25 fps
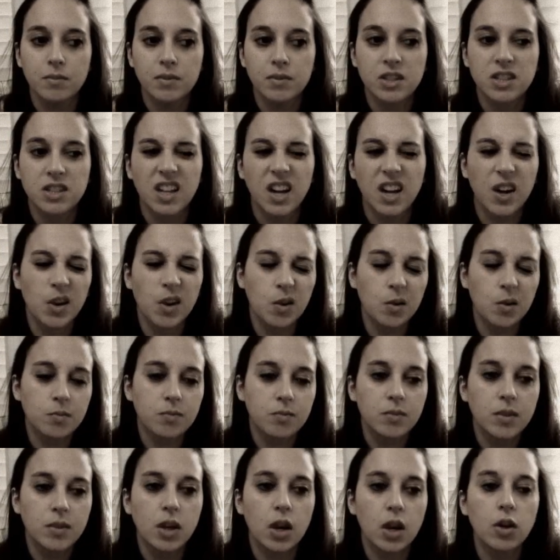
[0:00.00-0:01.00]
So,
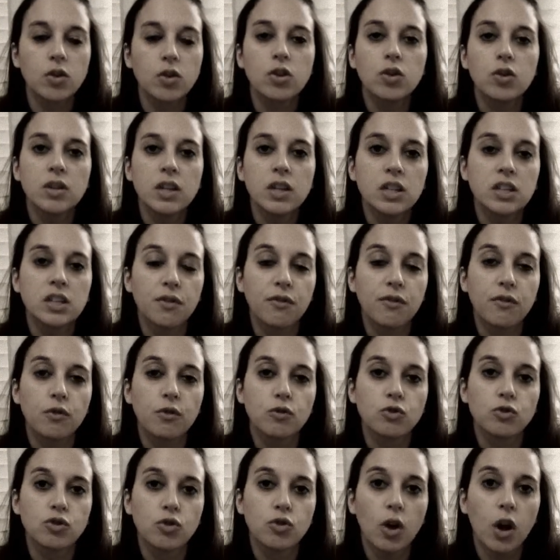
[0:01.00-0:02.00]
you know, you need to
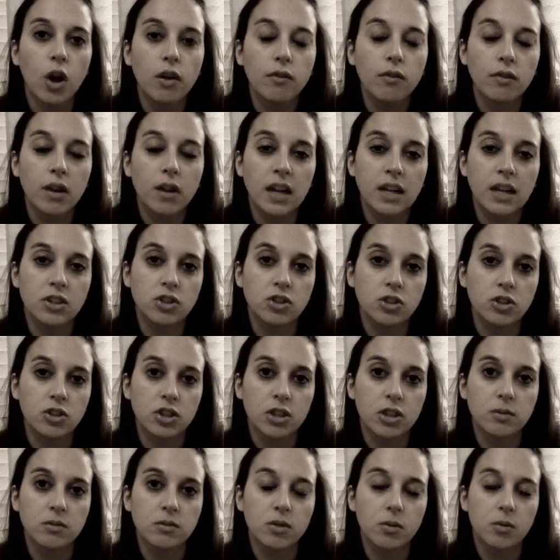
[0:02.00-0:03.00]
forge your own
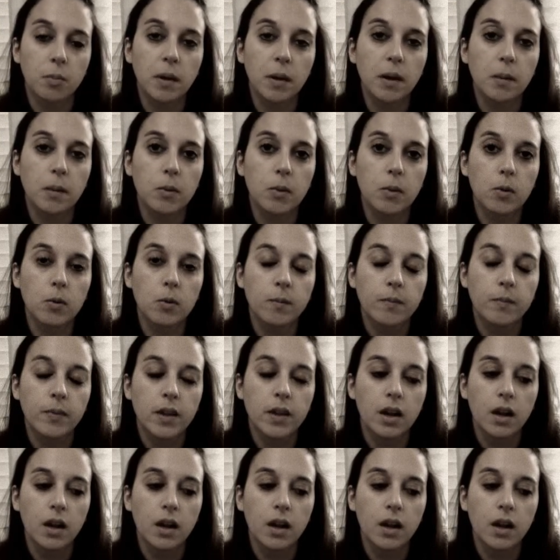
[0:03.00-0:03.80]
relationships with people.